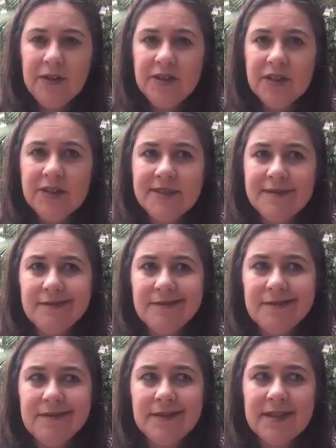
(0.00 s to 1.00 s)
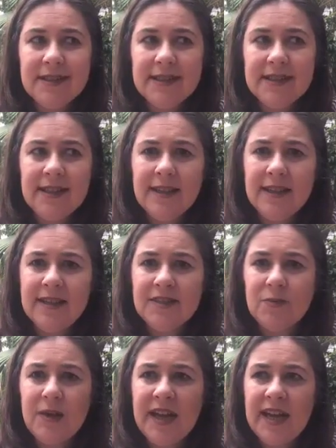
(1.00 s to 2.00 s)
just little
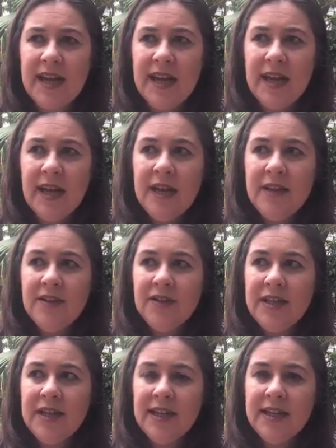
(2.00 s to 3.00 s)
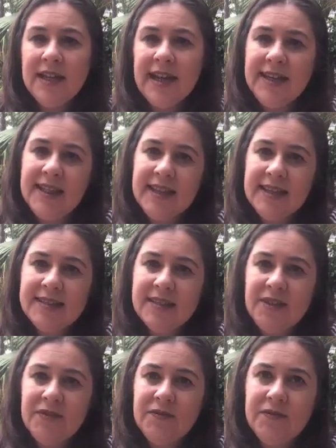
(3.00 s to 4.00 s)
things where, hey,
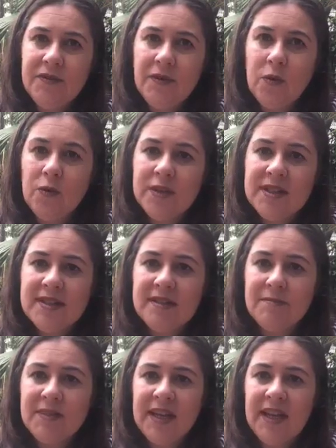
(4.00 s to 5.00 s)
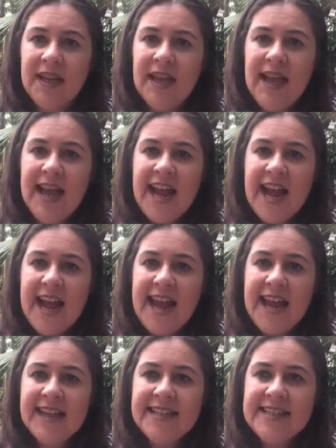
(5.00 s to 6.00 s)
thanks, you've ordered something,
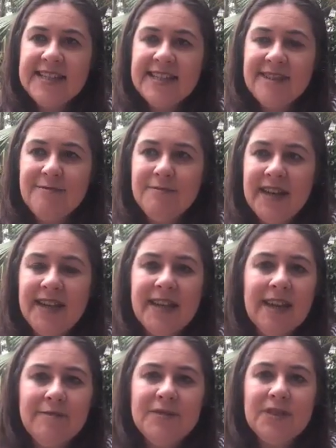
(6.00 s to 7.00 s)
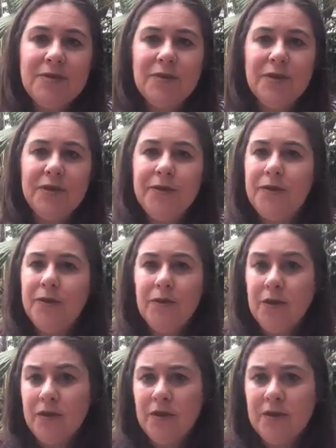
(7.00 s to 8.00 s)
and it comes through.
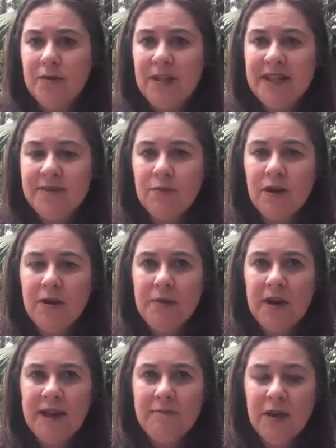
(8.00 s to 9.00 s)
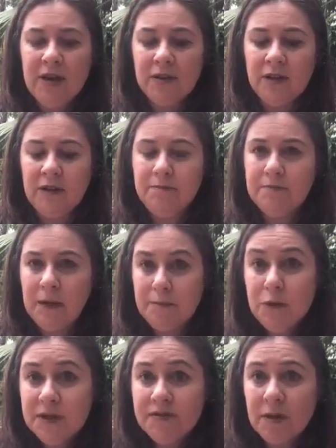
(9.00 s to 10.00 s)
I know the place where I buy my
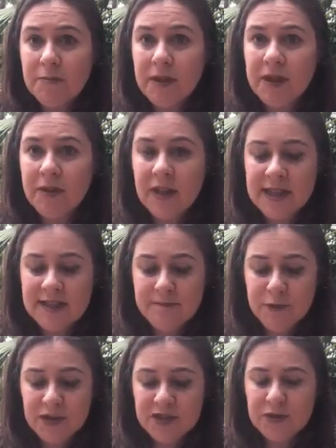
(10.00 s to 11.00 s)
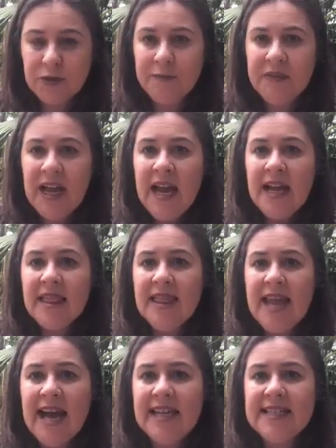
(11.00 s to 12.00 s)
books from, my online bookstore,
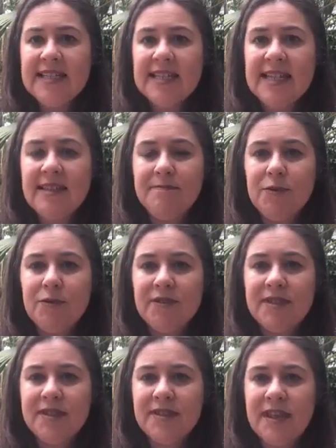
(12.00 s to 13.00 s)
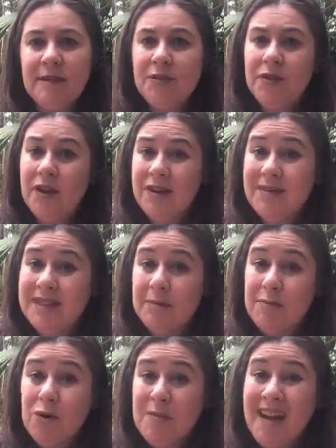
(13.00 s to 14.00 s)
that the books come through. I always get a
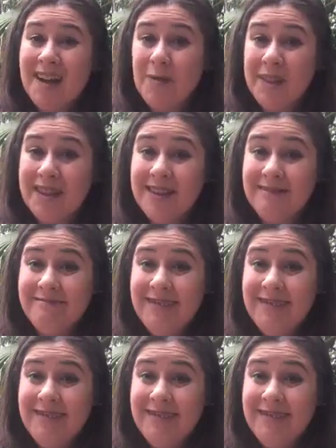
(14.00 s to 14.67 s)
bookmark with it.